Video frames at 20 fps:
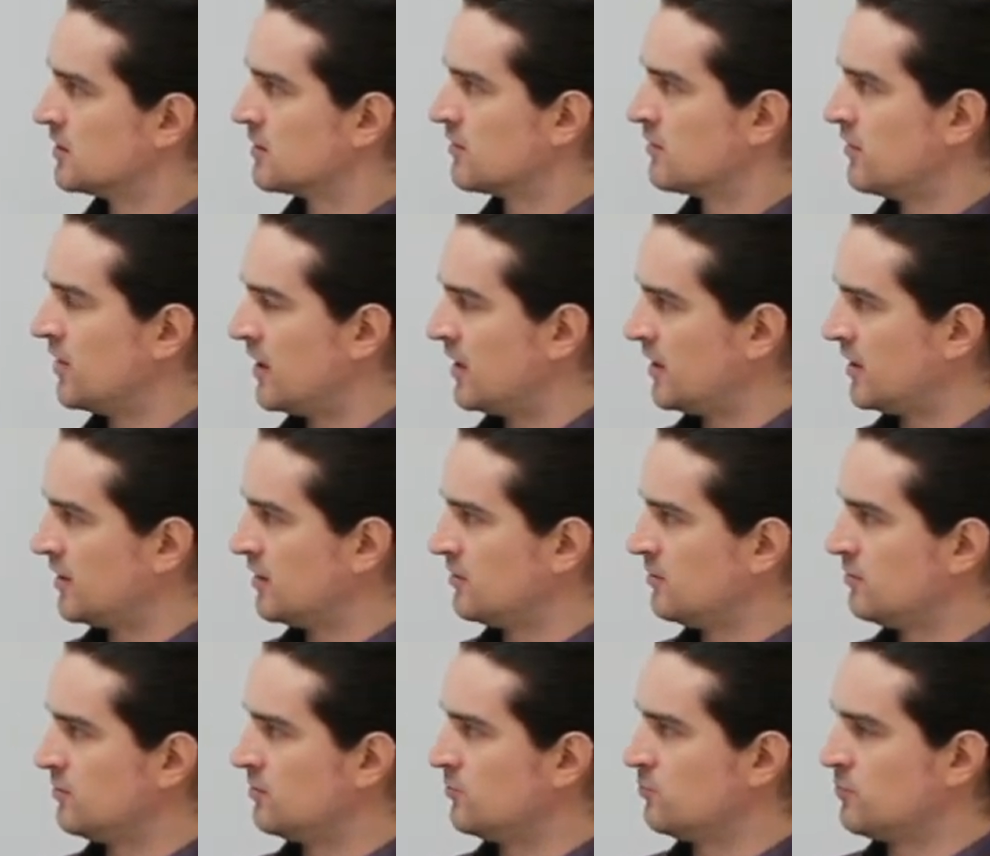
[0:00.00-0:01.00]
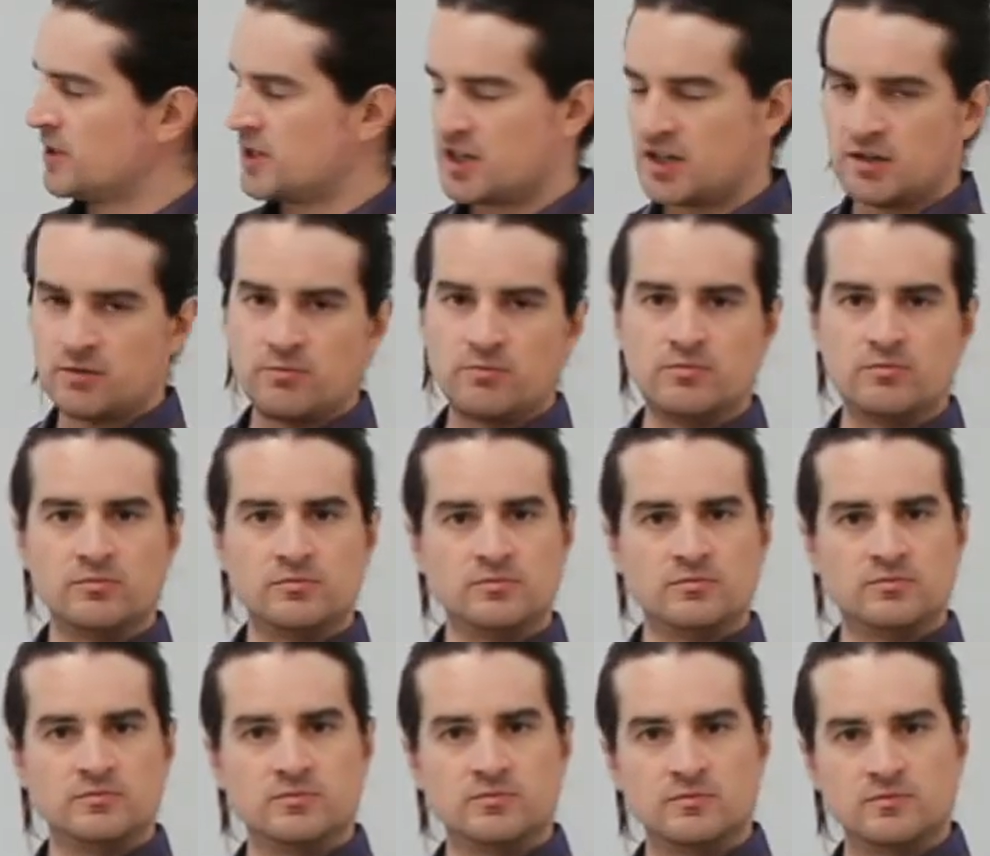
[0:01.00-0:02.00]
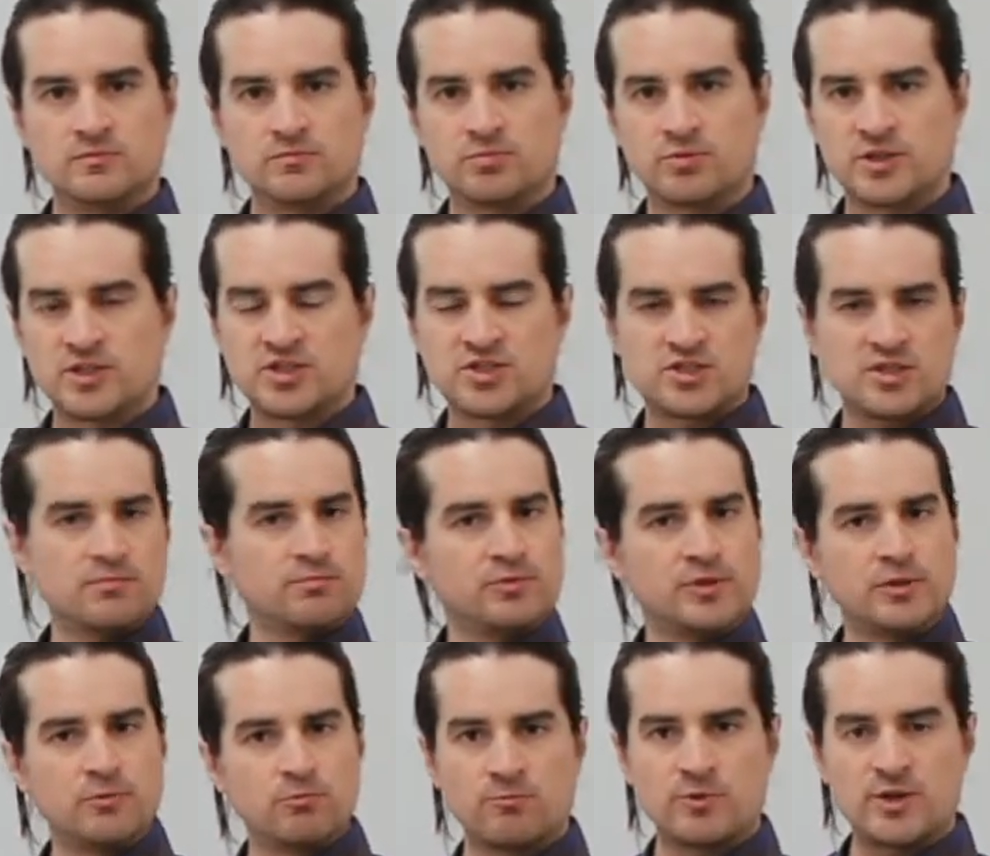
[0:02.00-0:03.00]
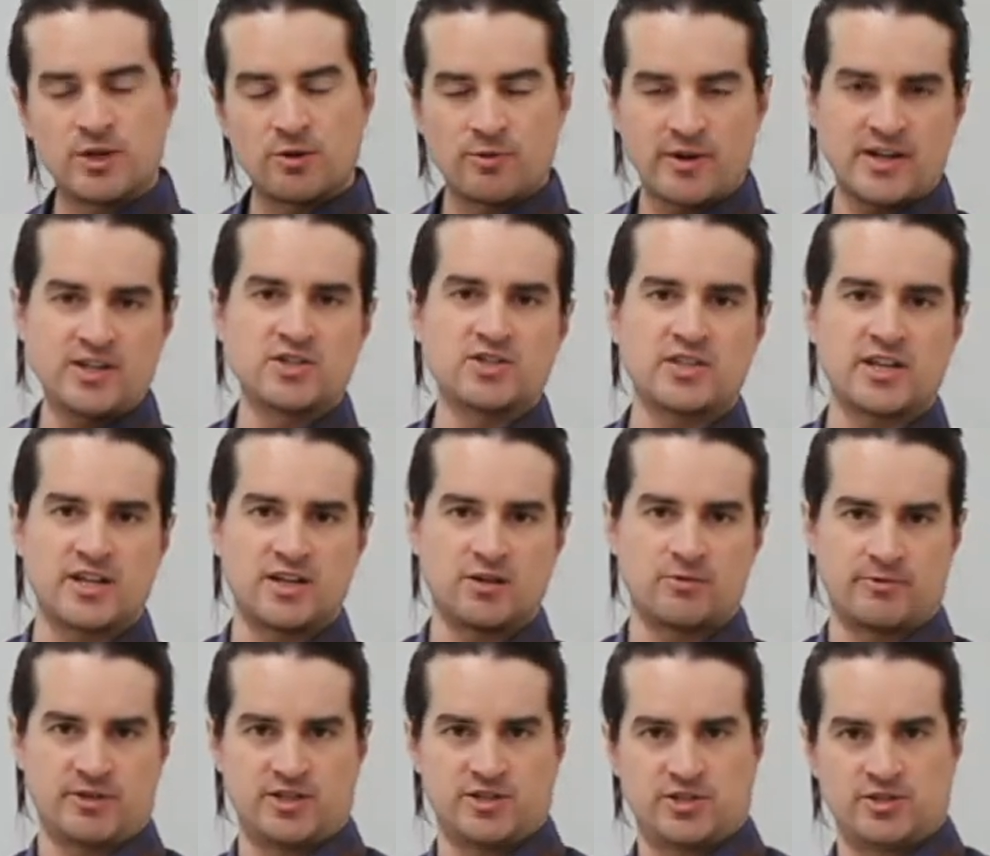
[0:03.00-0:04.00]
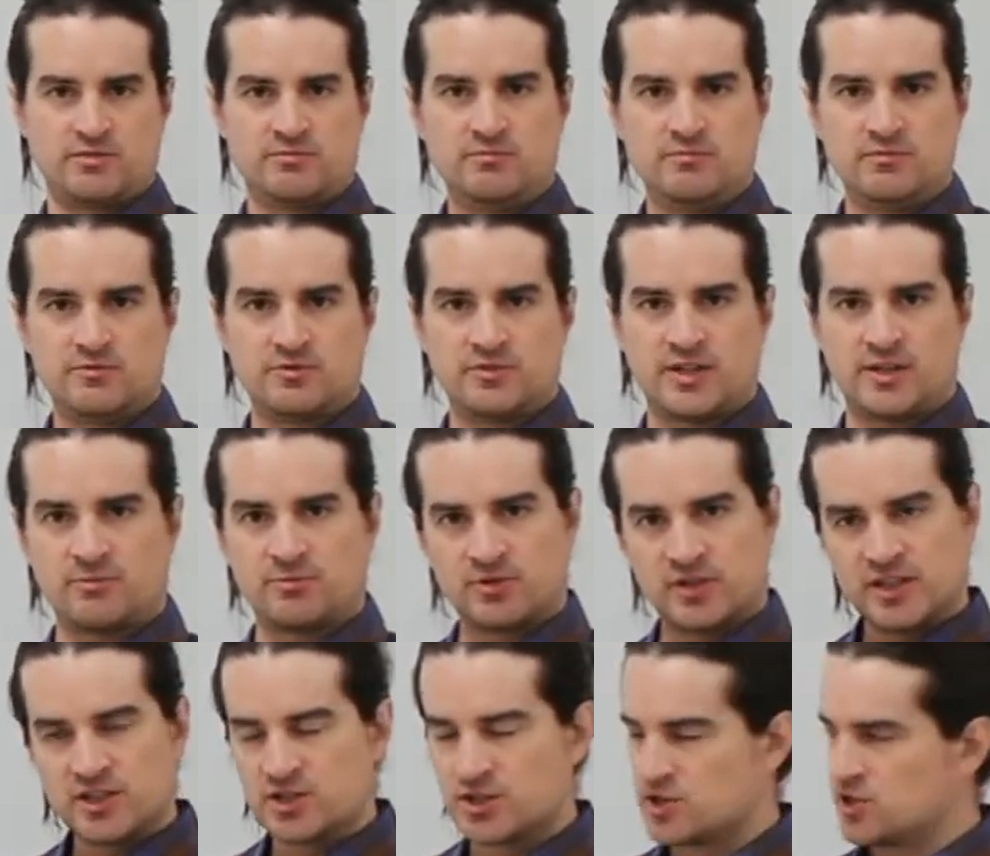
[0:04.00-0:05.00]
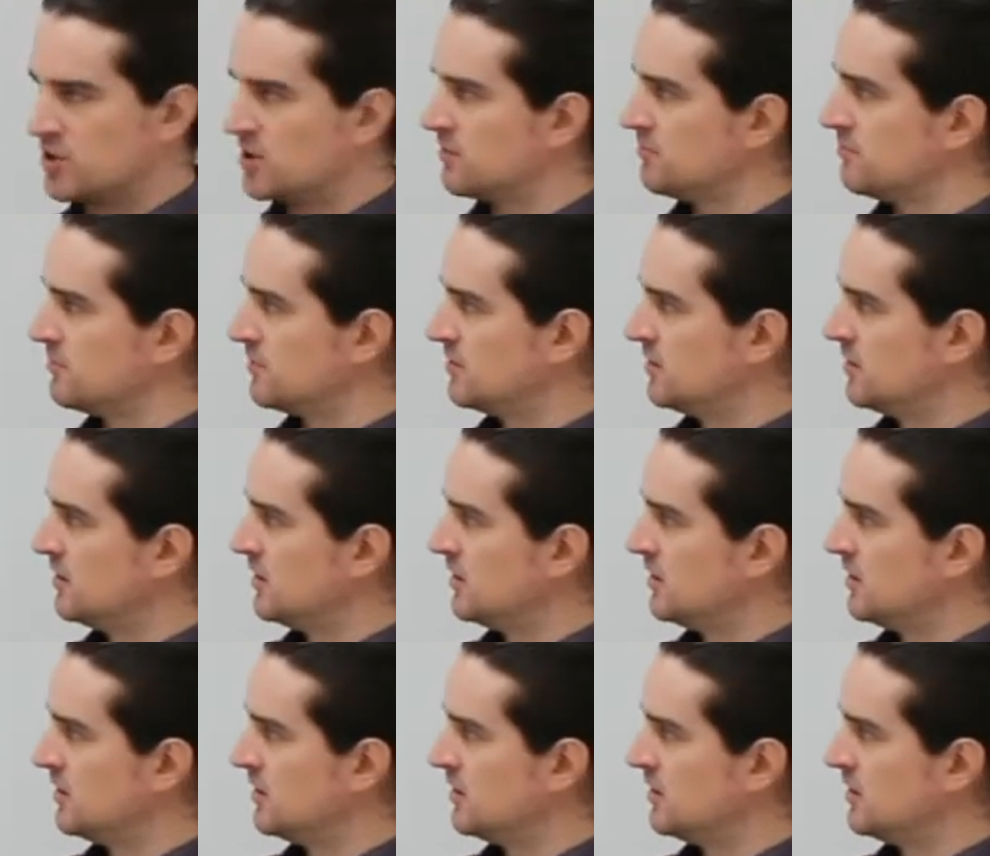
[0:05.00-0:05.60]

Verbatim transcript: then we can pretty simply rearrange that equation, that relationship,